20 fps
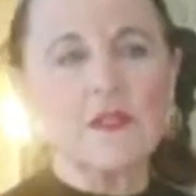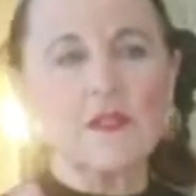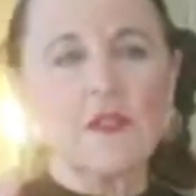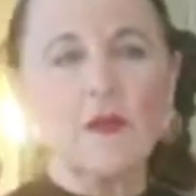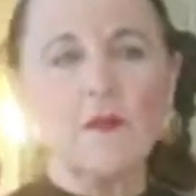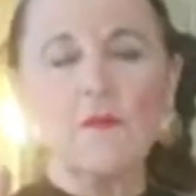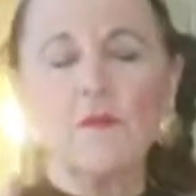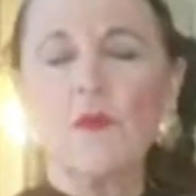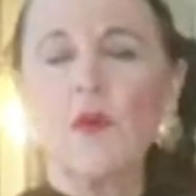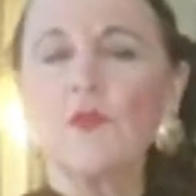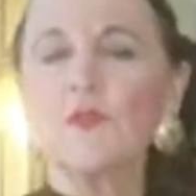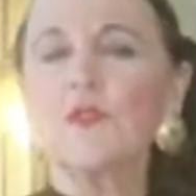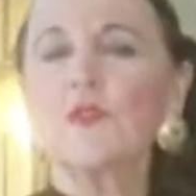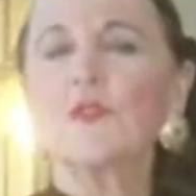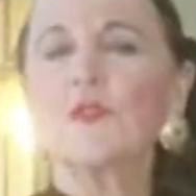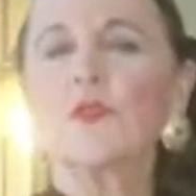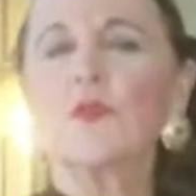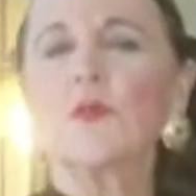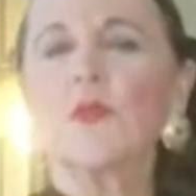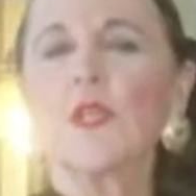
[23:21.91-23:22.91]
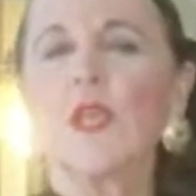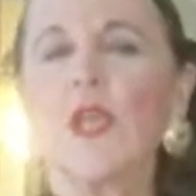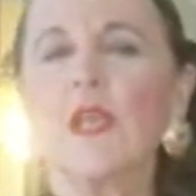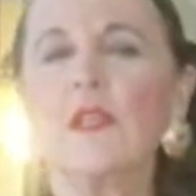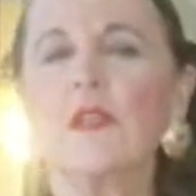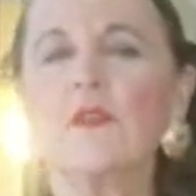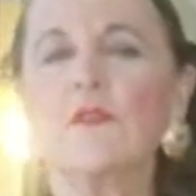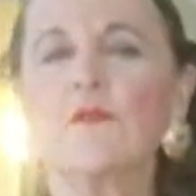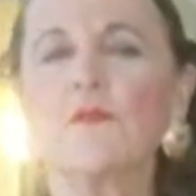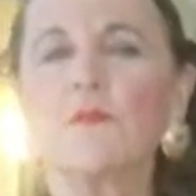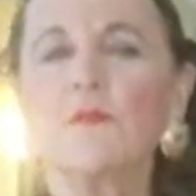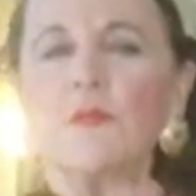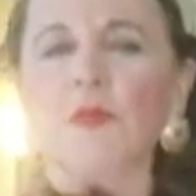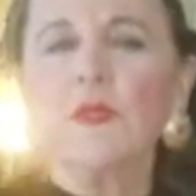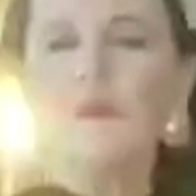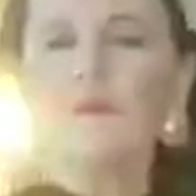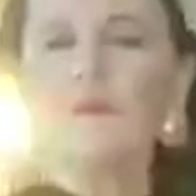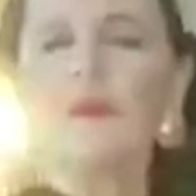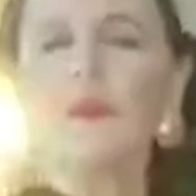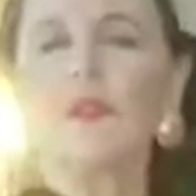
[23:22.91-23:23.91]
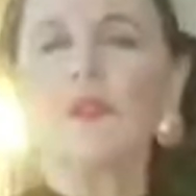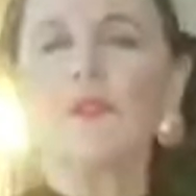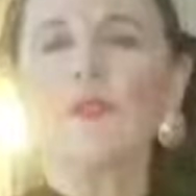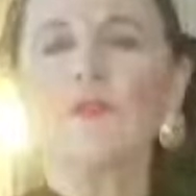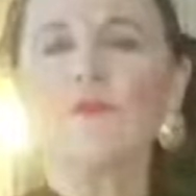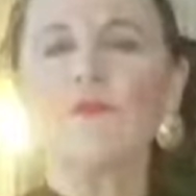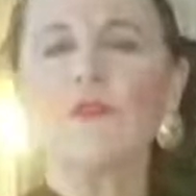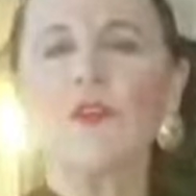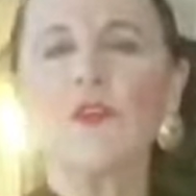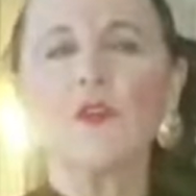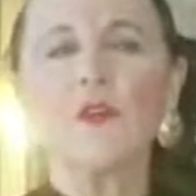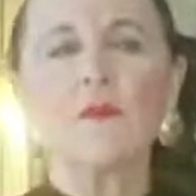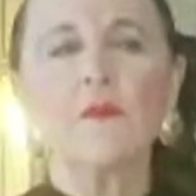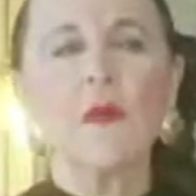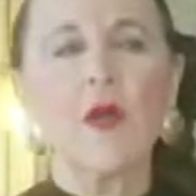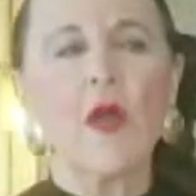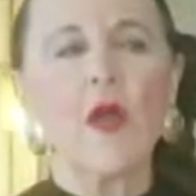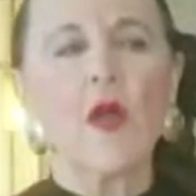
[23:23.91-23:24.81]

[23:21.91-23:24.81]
the most creative people in the firm